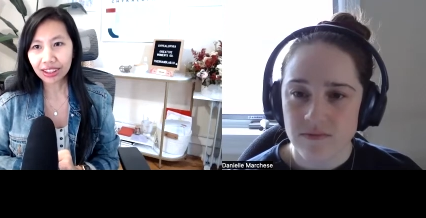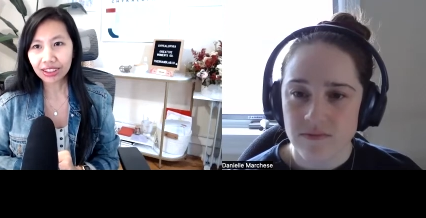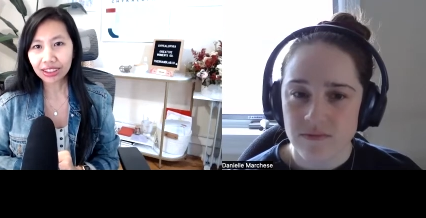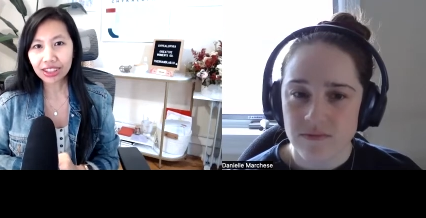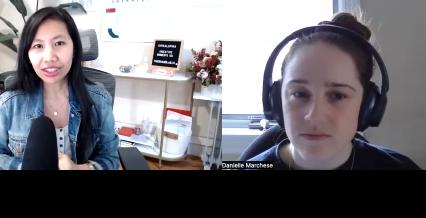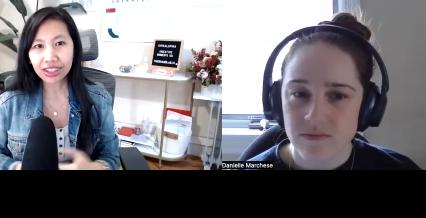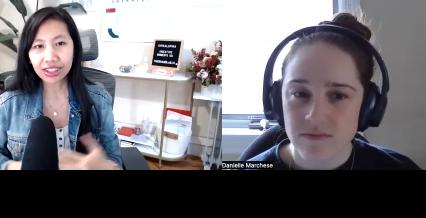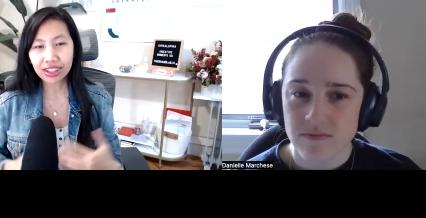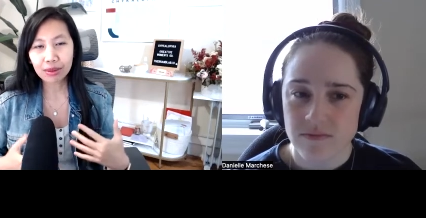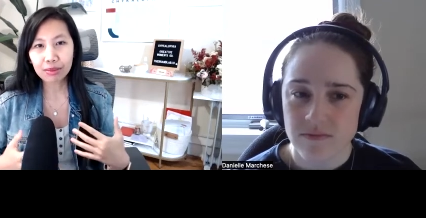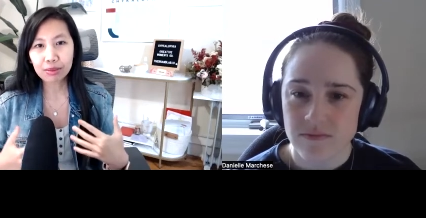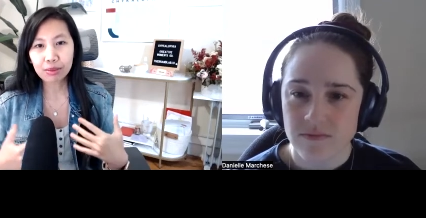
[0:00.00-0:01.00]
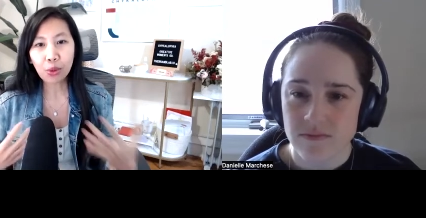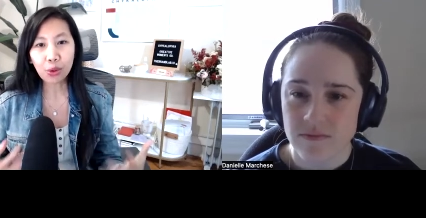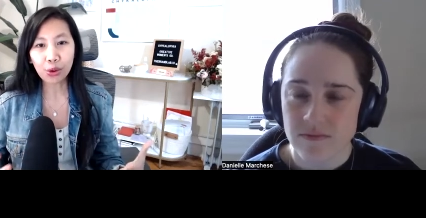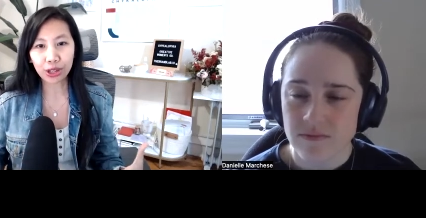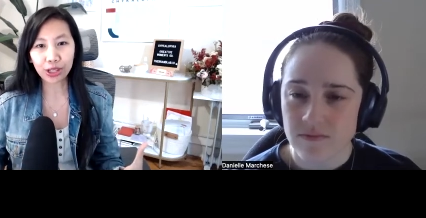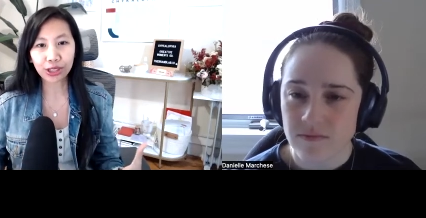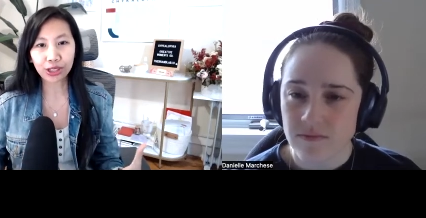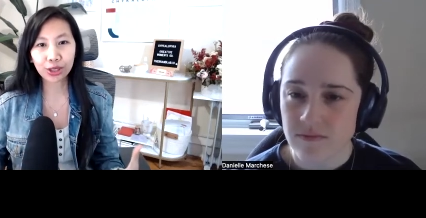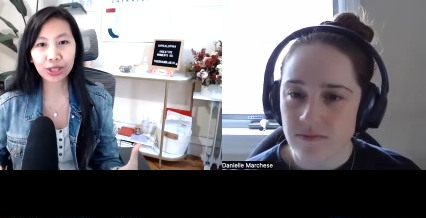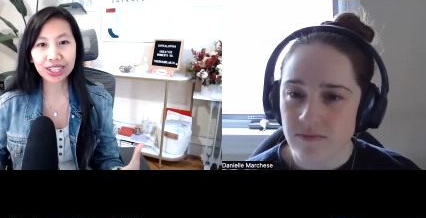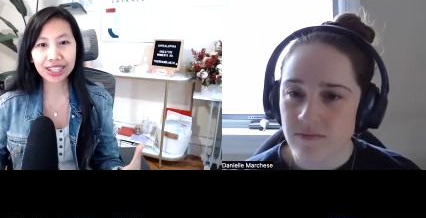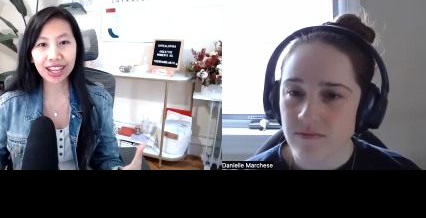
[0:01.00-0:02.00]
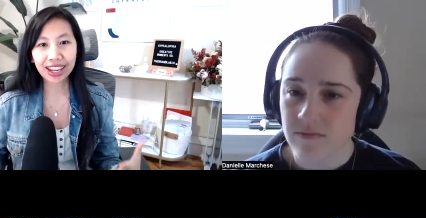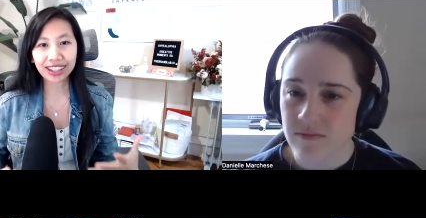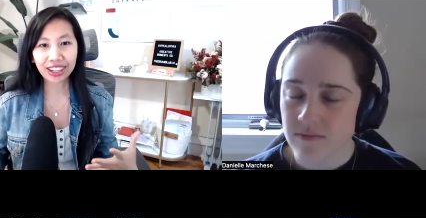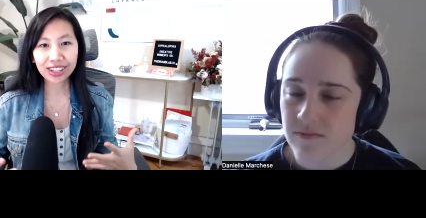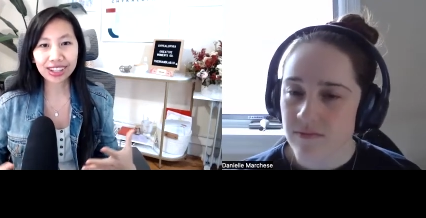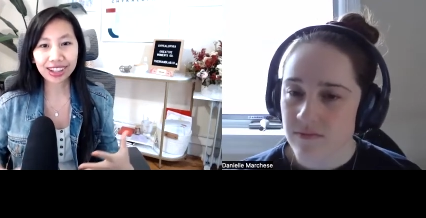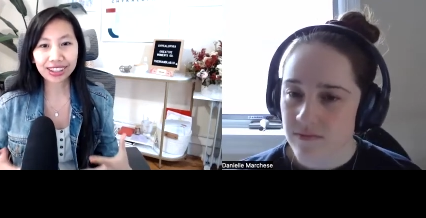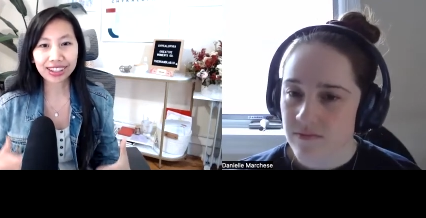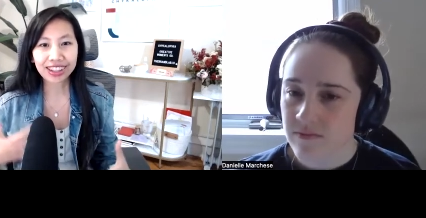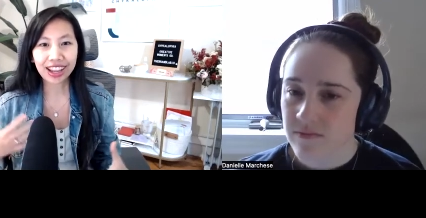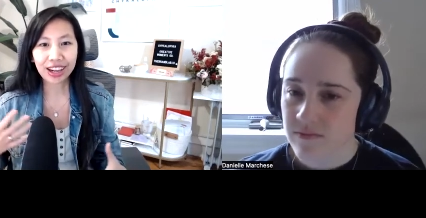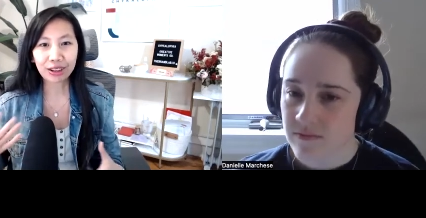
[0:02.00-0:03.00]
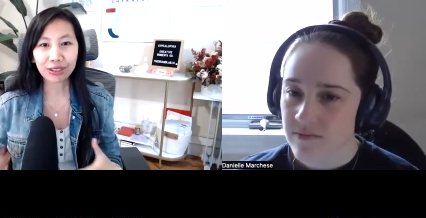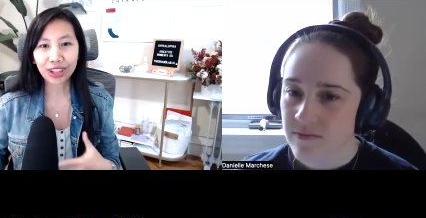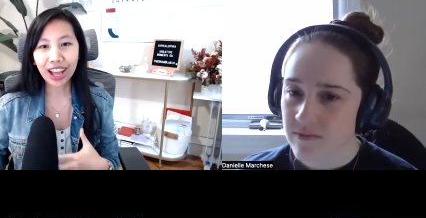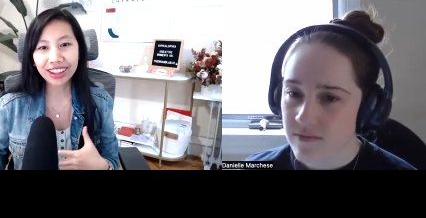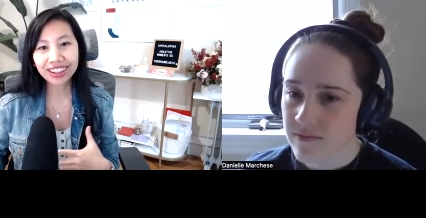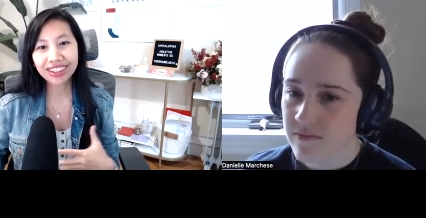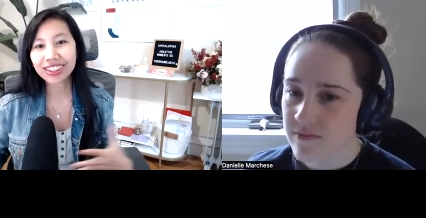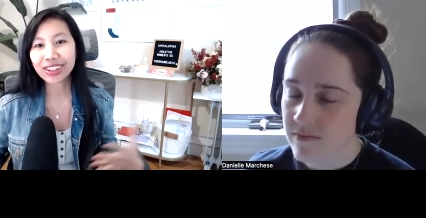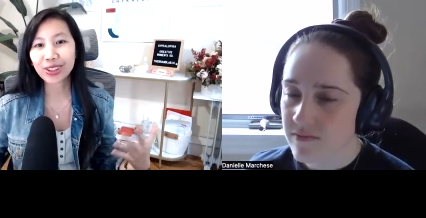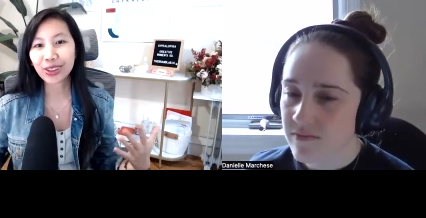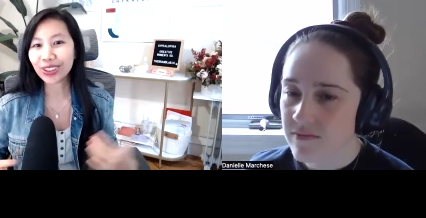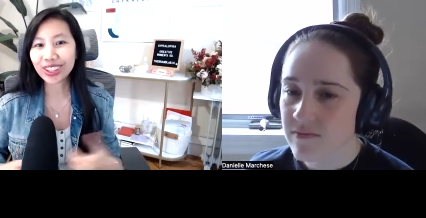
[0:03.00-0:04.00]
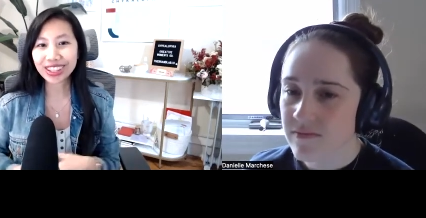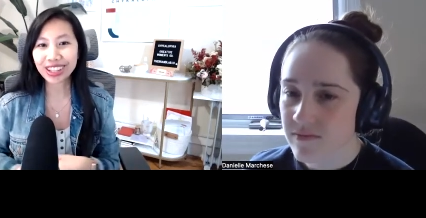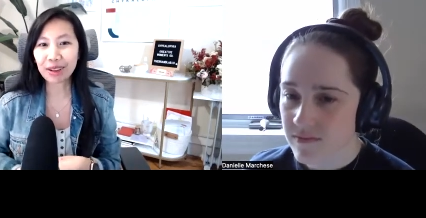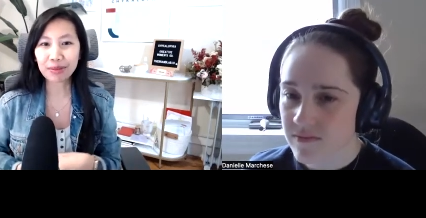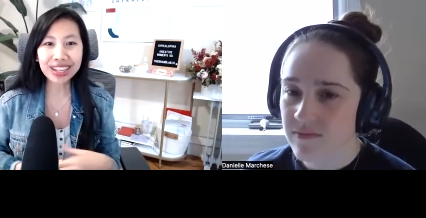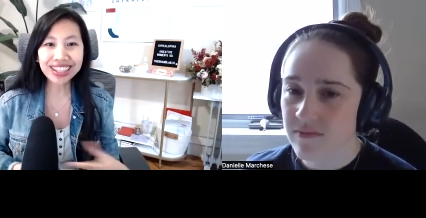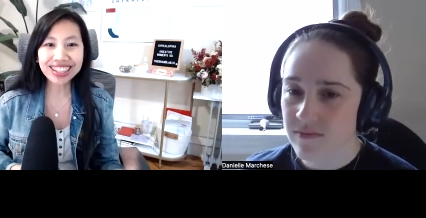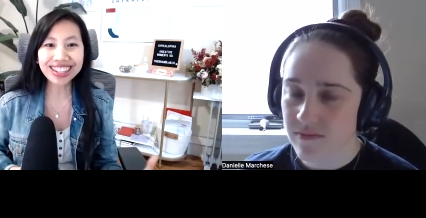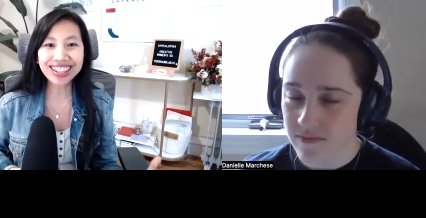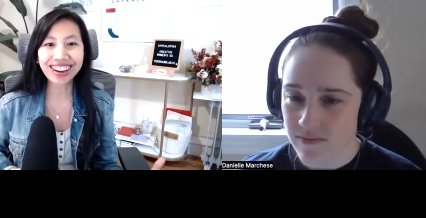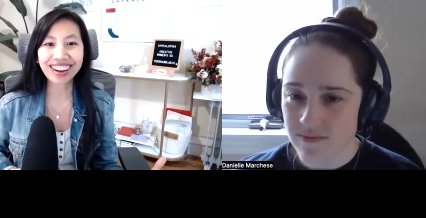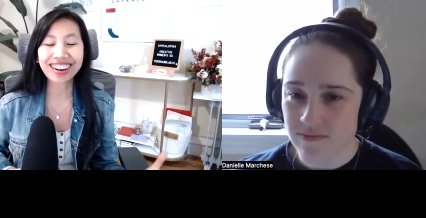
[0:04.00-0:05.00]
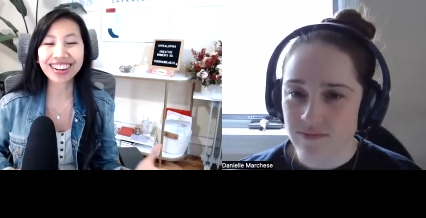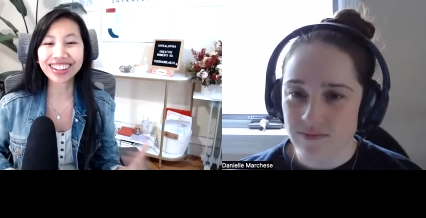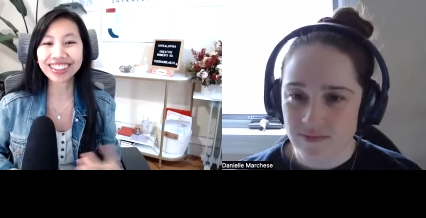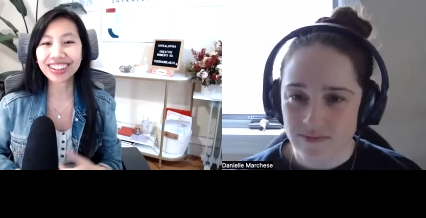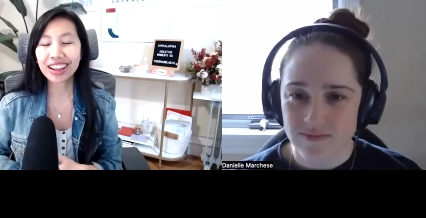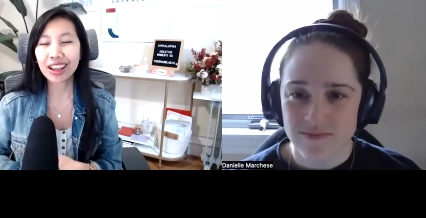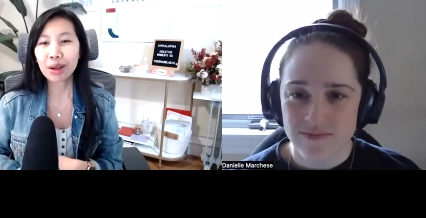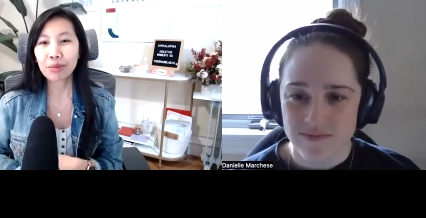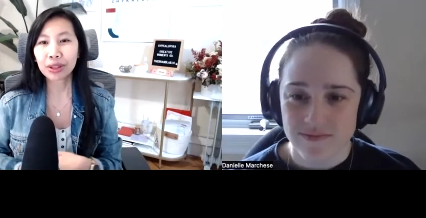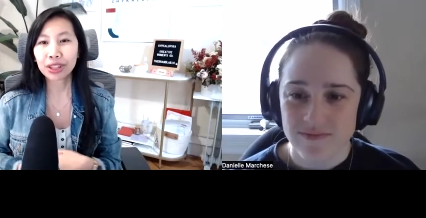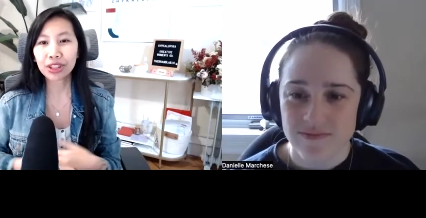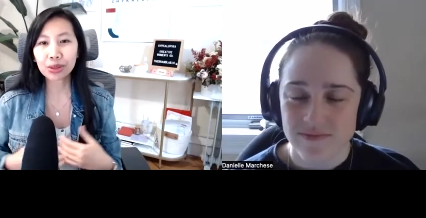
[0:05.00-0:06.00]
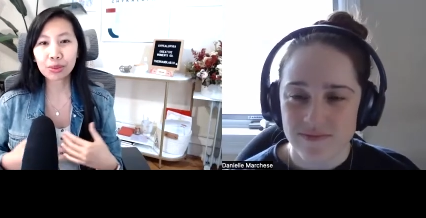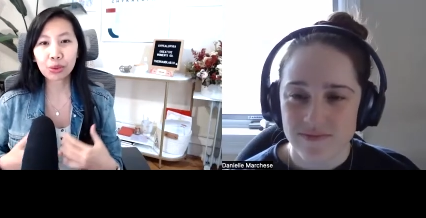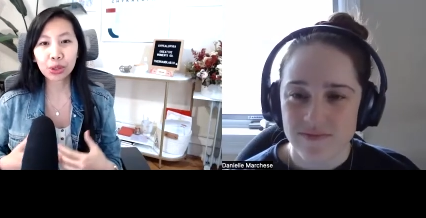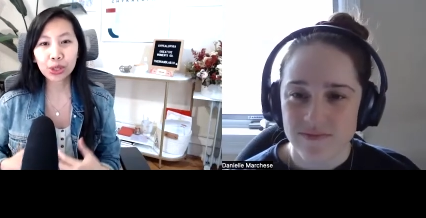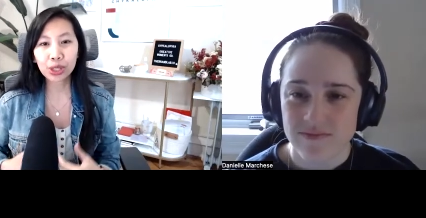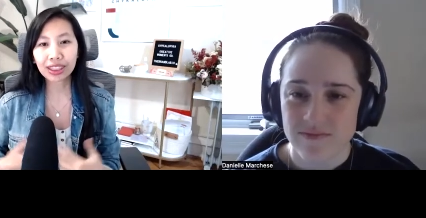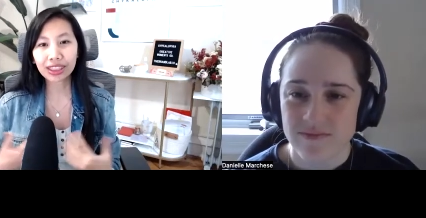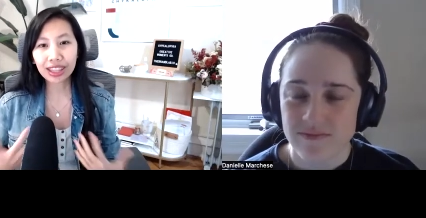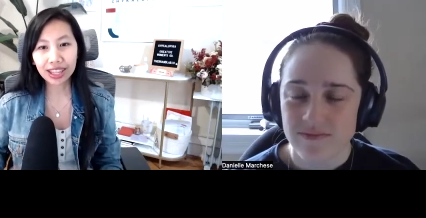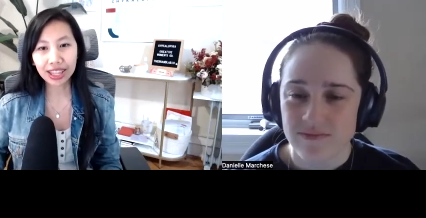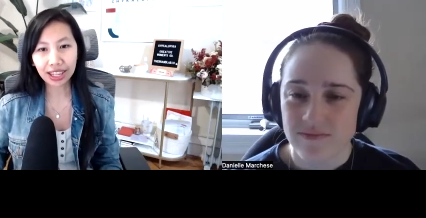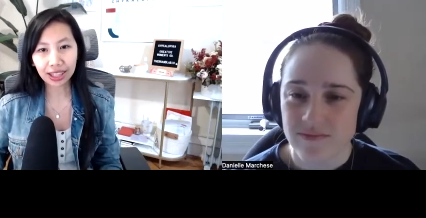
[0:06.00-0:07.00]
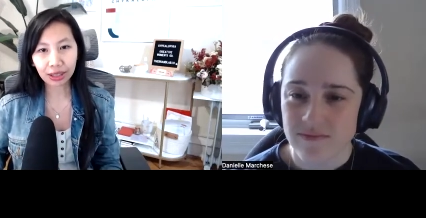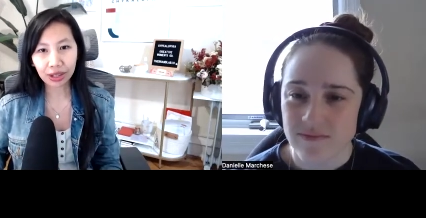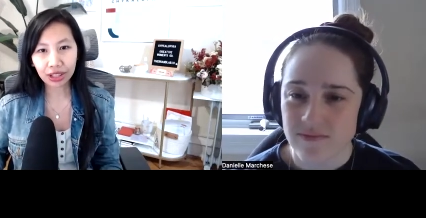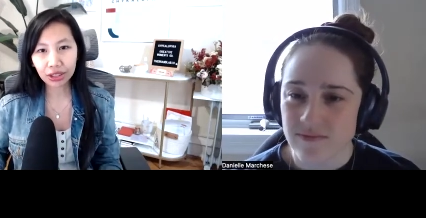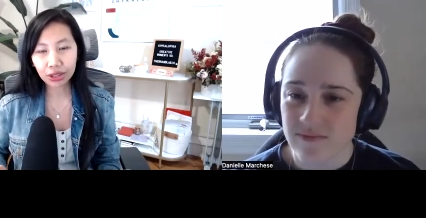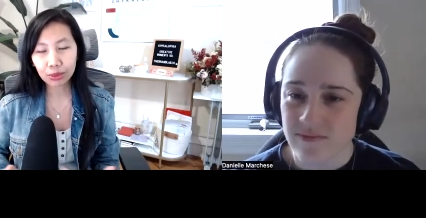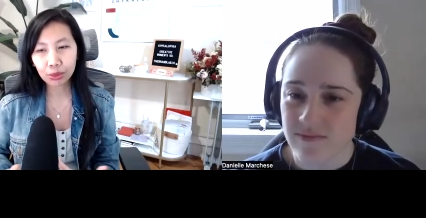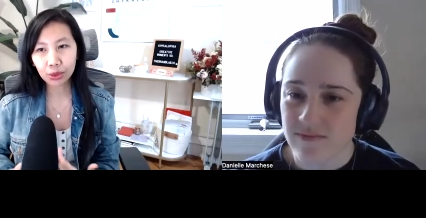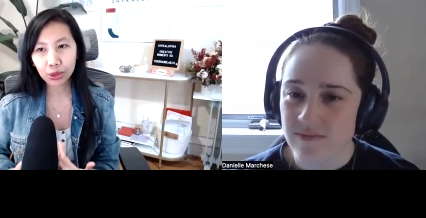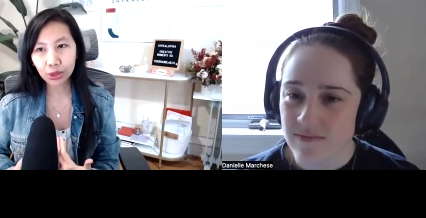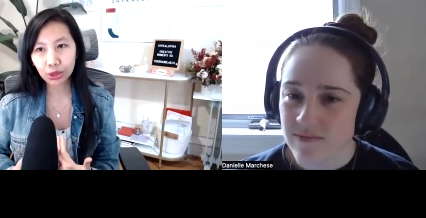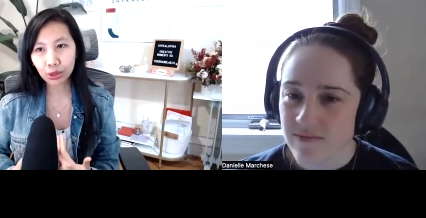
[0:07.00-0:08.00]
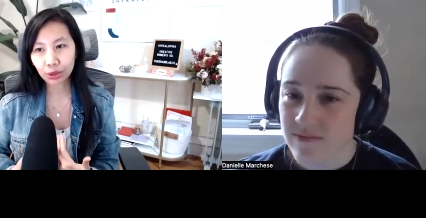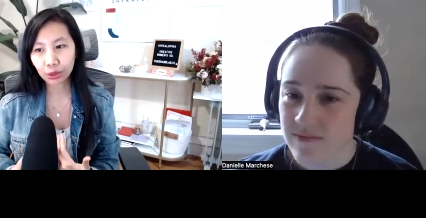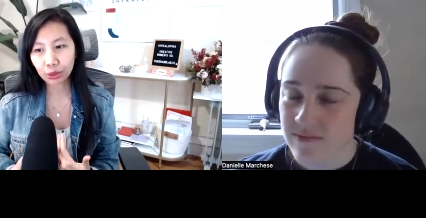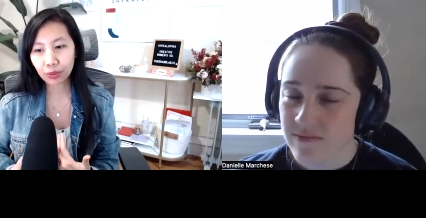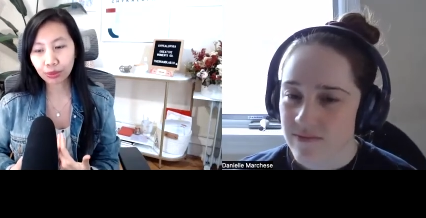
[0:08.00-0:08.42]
Speaker 1: there's more to design not just like designing flyers or just like business mm-hmm. card but there's more to the thinking right there's more to